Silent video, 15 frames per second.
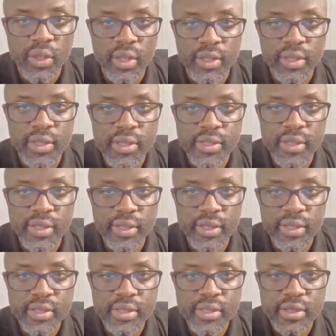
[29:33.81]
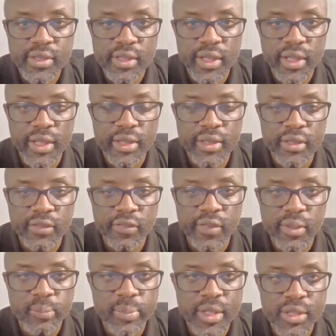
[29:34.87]
there is a list and
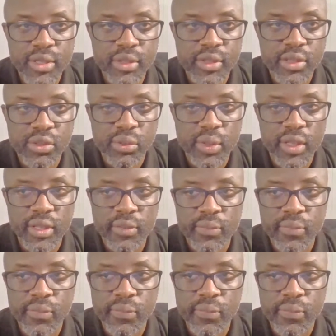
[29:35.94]
different budgets as well.